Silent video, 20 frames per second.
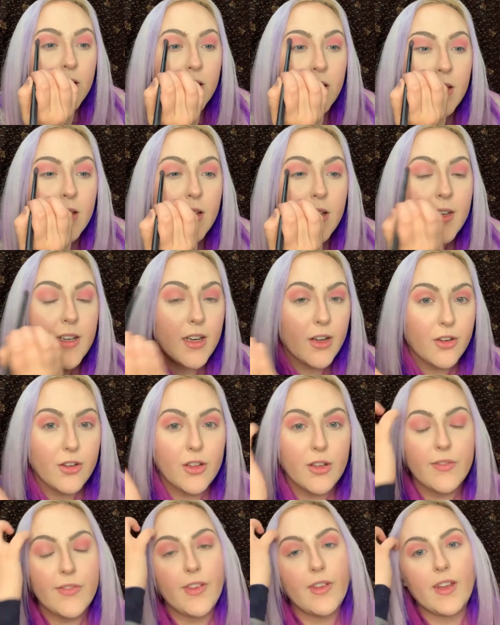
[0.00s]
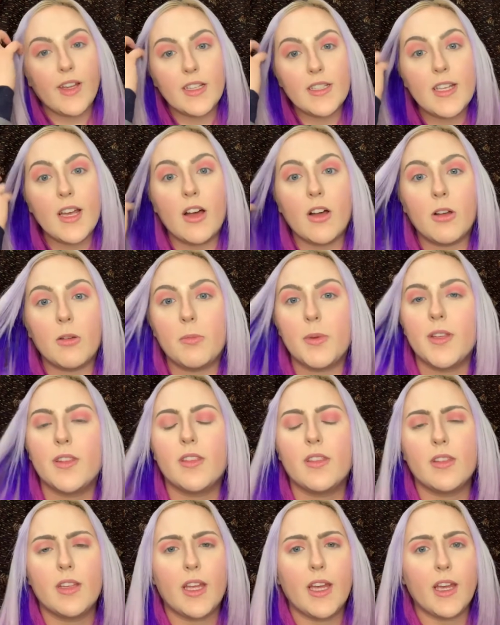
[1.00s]
And I don't know if you can tell, but
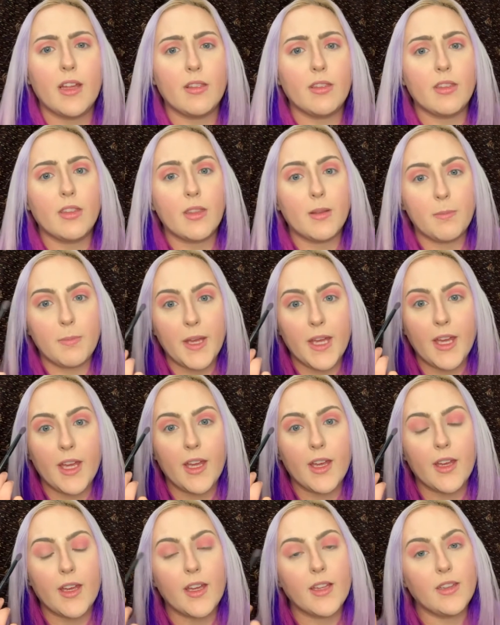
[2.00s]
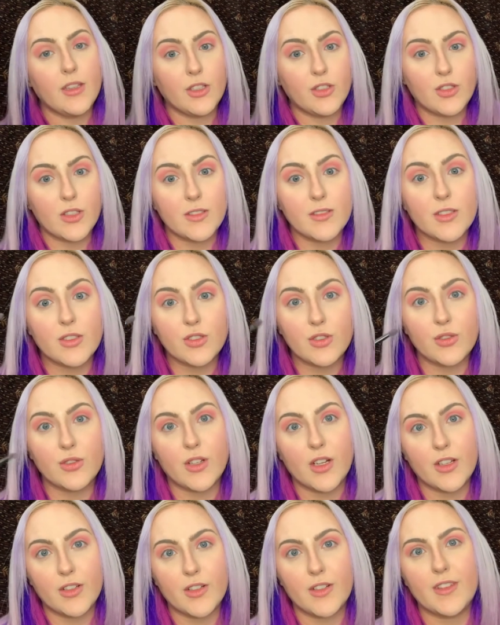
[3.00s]
the pink and the transitional
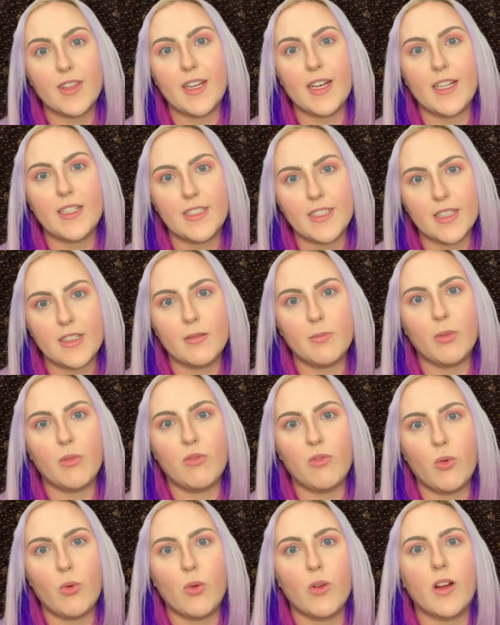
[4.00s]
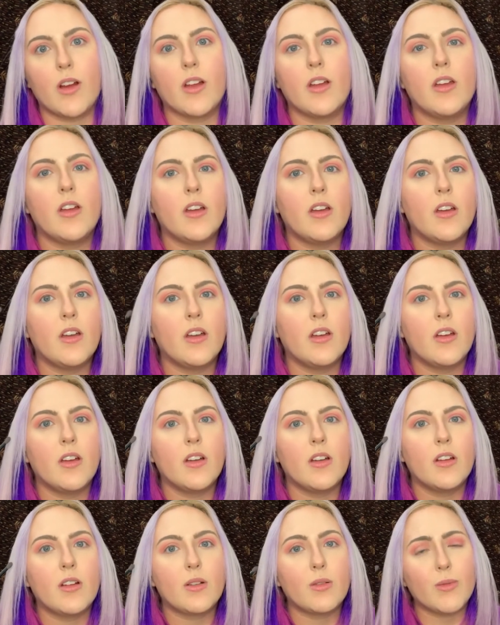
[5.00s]
color that I did before
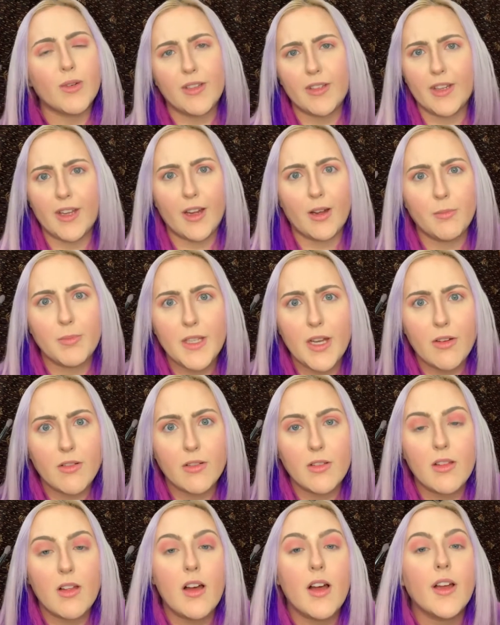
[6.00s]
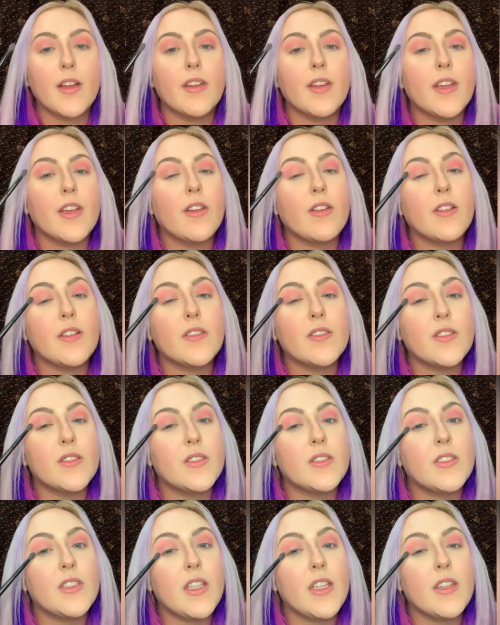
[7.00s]
really helped out a lot. Like you can
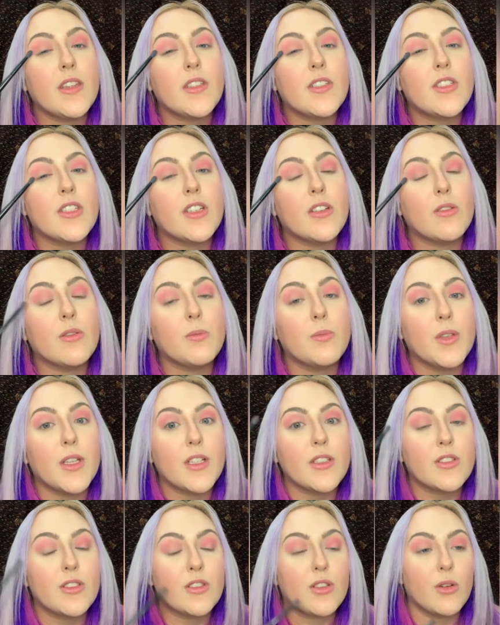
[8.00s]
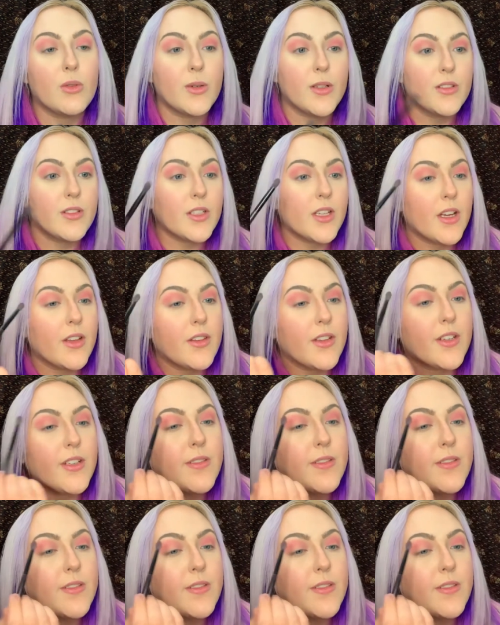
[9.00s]
just see the two blend so well together.